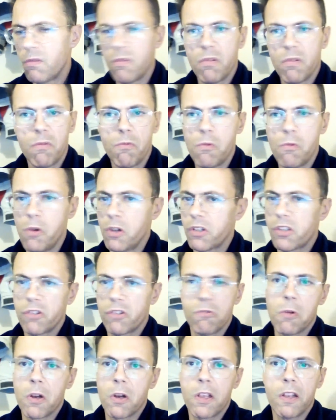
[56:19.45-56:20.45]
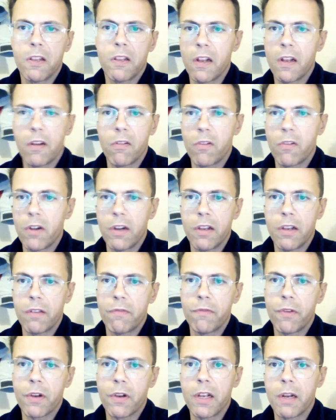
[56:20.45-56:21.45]
was working there already,
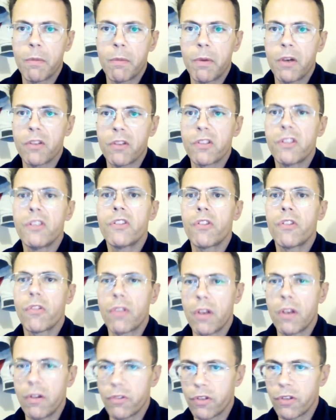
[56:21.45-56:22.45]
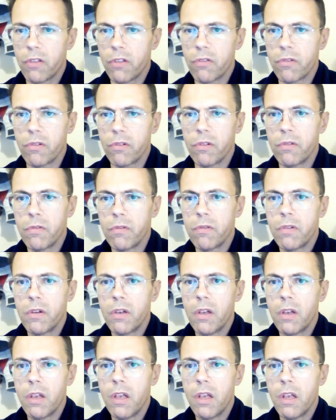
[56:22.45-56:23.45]
forget about, since 2002.
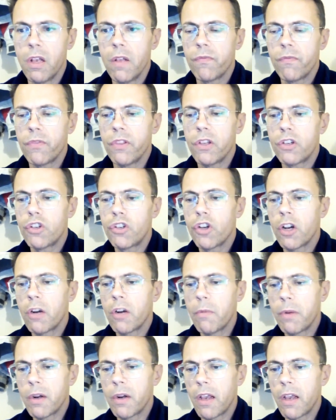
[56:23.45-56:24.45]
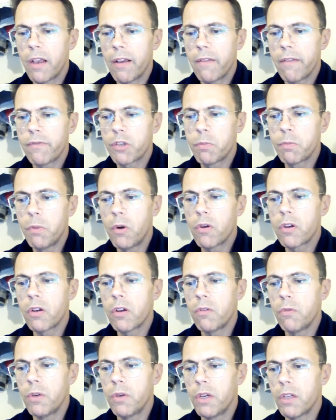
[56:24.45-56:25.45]
The gentleman I have
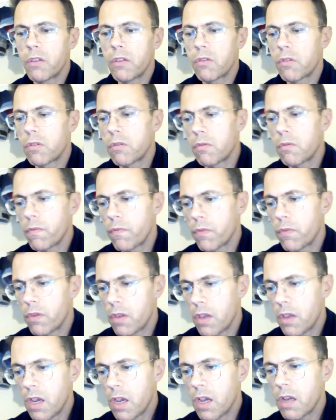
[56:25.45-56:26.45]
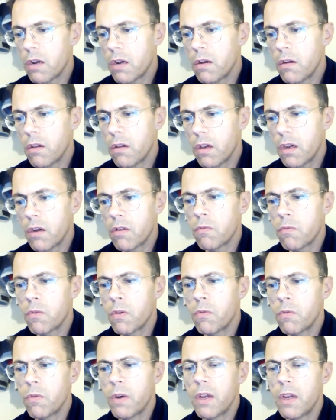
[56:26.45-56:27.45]
spoken with in and on my
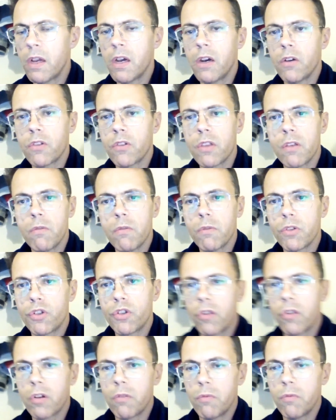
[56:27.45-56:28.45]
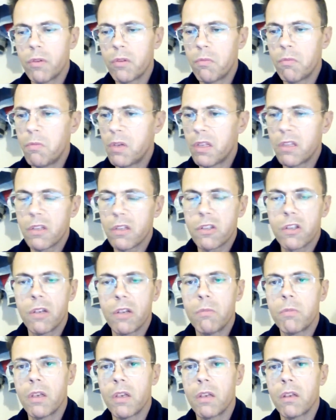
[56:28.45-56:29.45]
way out, he was joking with me the same
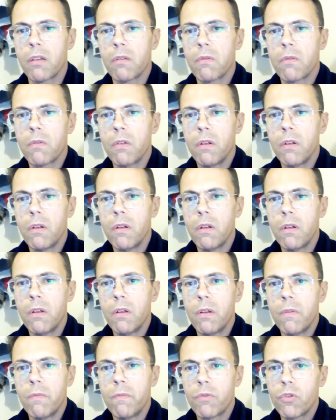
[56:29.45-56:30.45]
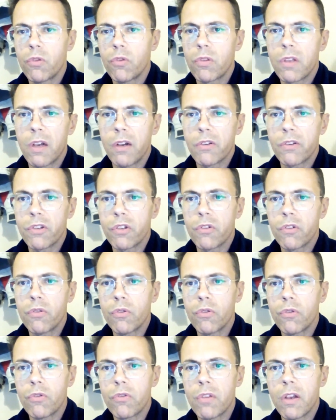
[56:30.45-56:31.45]
thing. 2002,
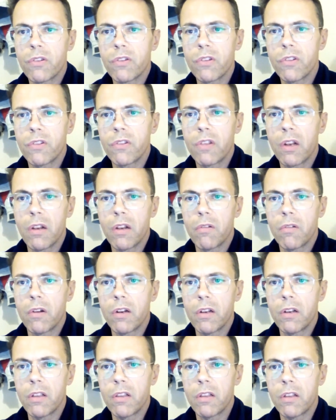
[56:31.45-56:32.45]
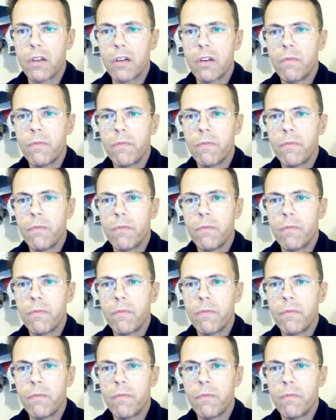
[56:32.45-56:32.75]
2003 already there.